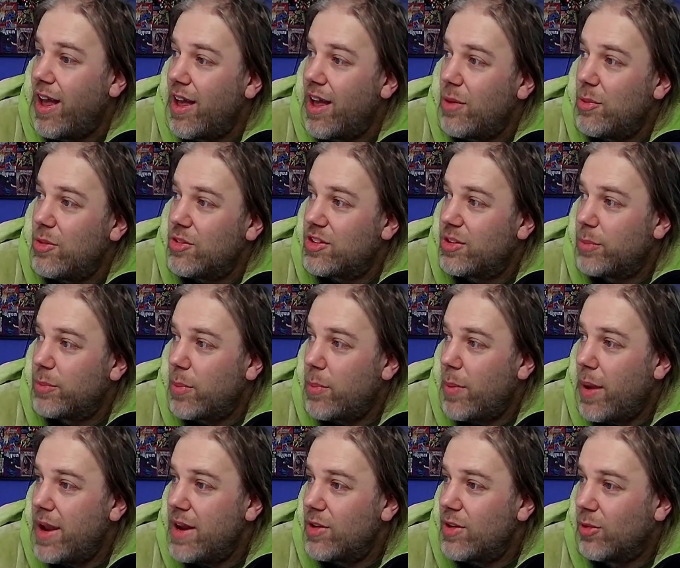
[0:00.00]
which can be
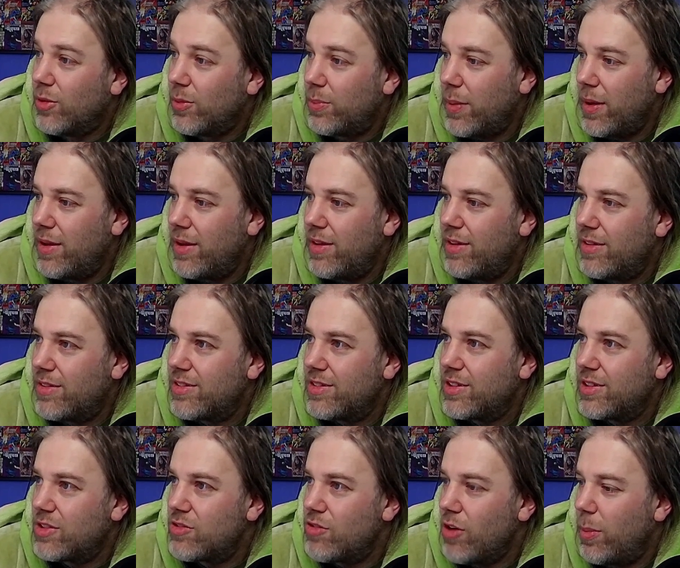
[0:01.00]
made up as
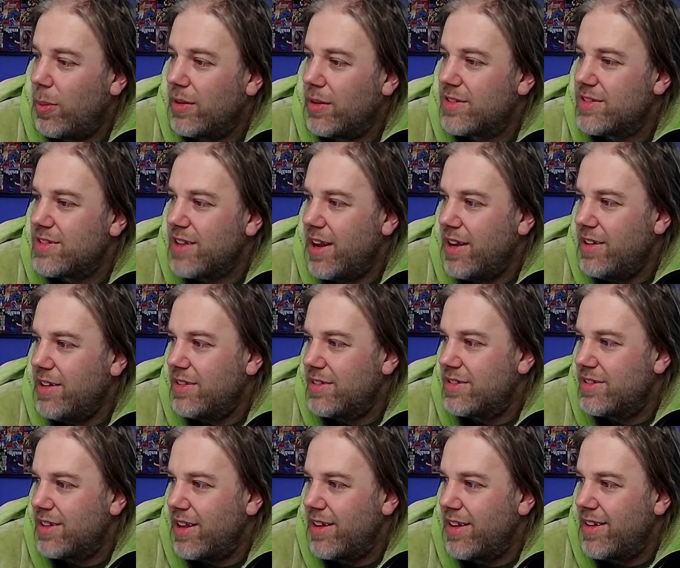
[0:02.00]
Necropolis
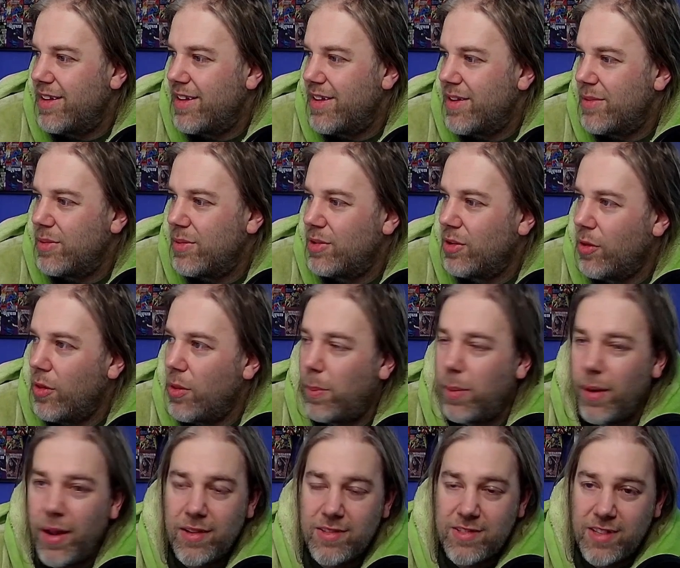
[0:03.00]
Knights. Another
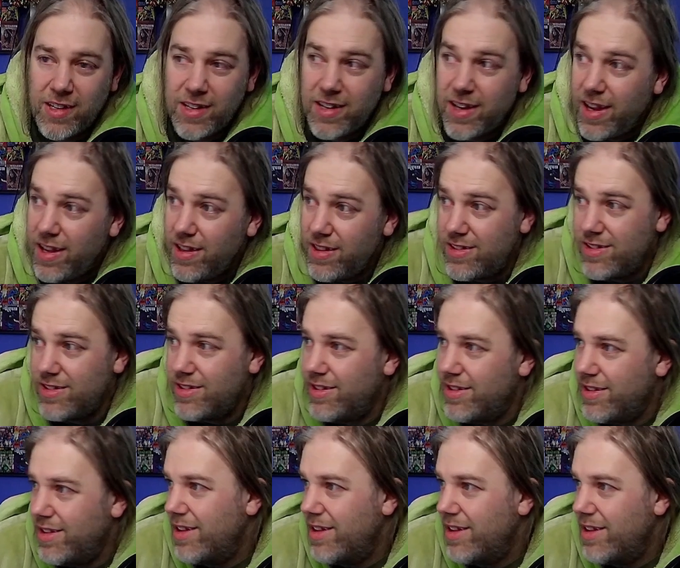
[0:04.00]
plastic kit.